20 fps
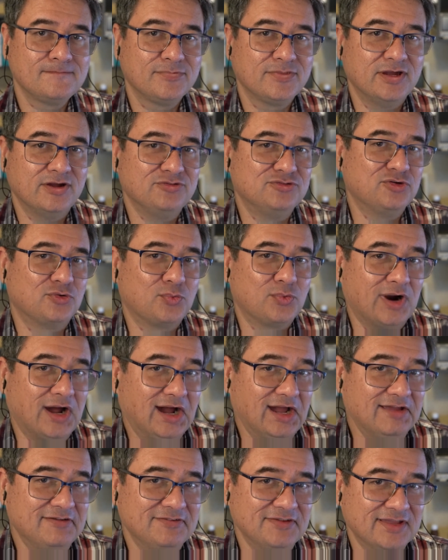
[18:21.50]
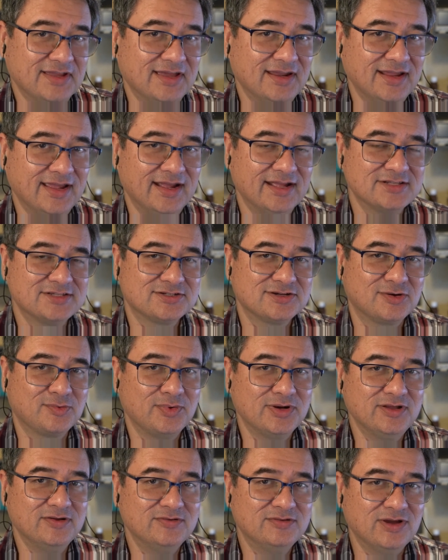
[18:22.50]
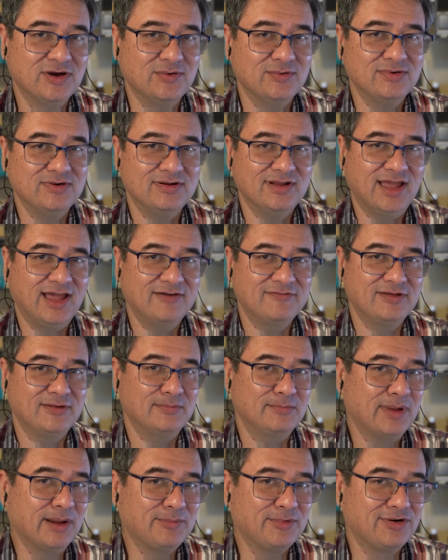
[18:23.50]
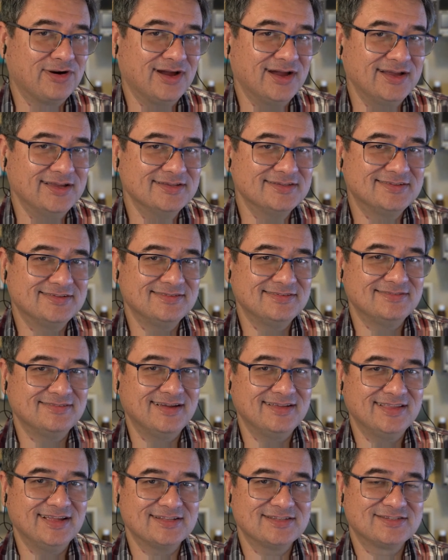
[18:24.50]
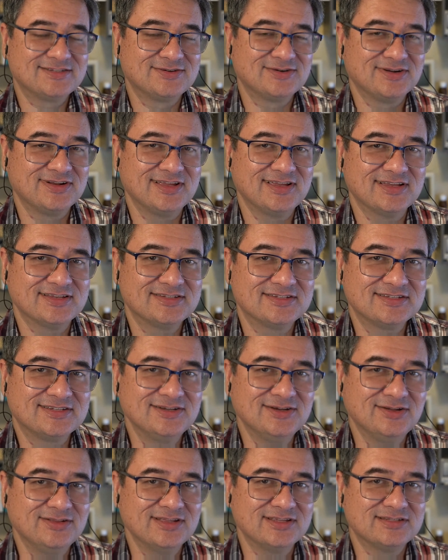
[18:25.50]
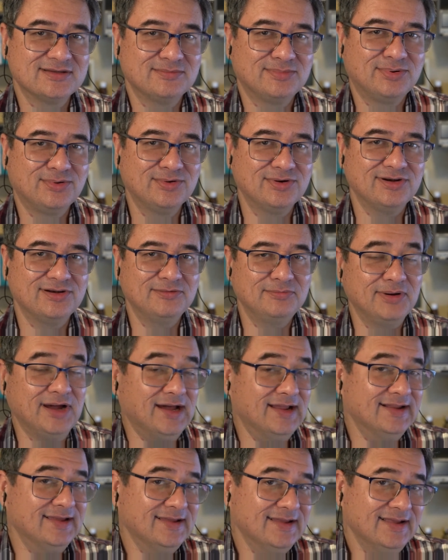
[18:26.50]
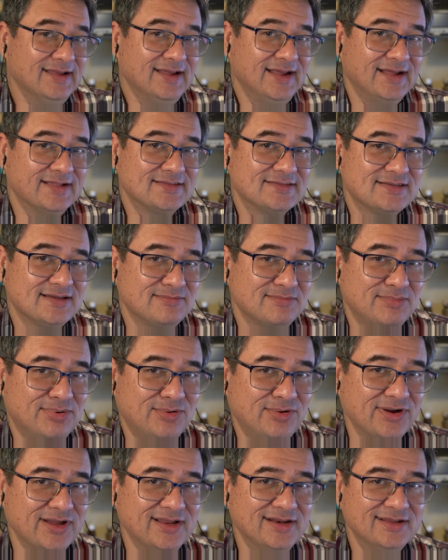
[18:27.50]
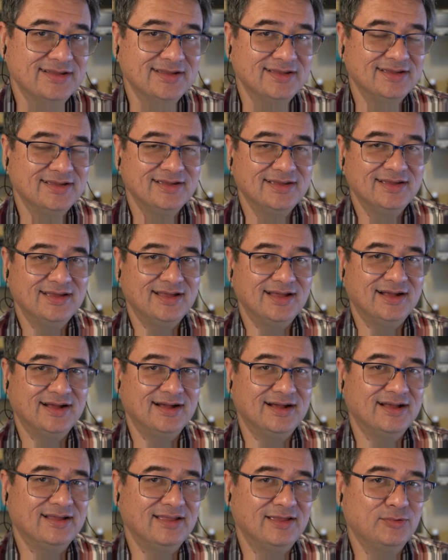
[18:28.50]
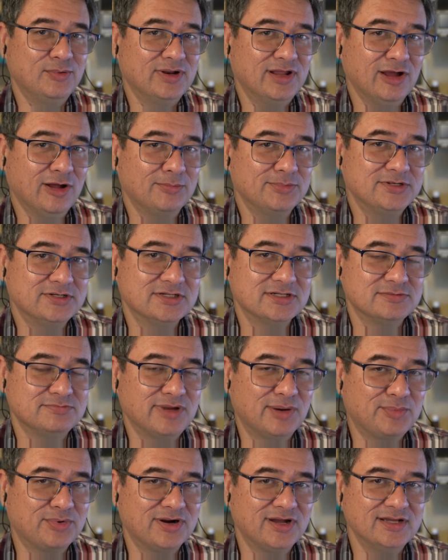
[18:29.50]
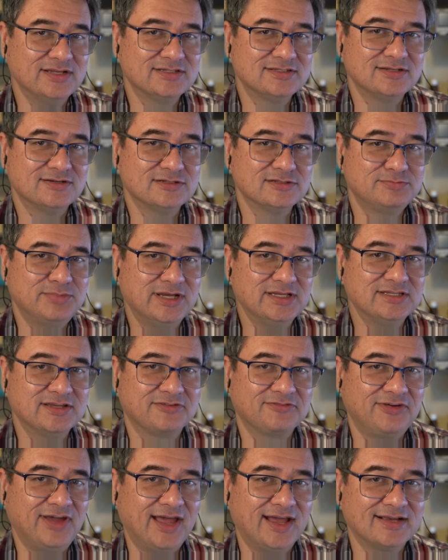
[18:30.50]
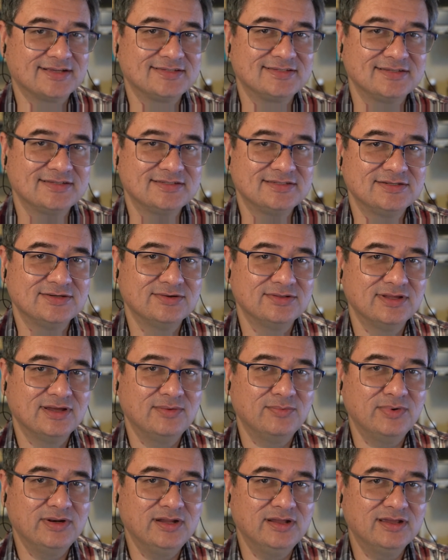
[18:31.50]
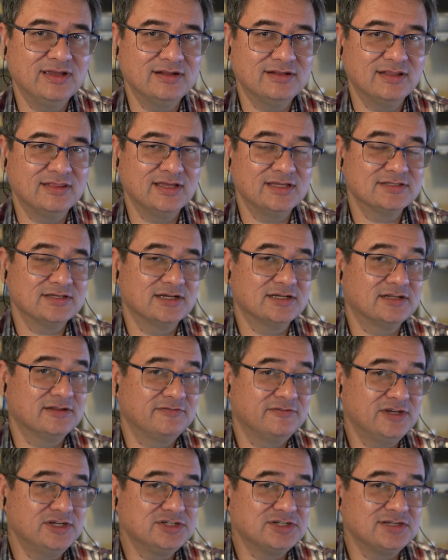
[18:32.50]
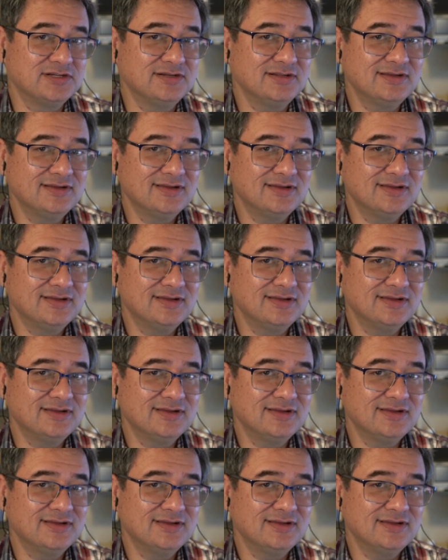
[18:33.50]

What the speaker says: deriving an answer when you don't have it memorized, right? That's certainly a skill that's important. But at some point, it would help to just memorize those basic facts so that when you get to things like division,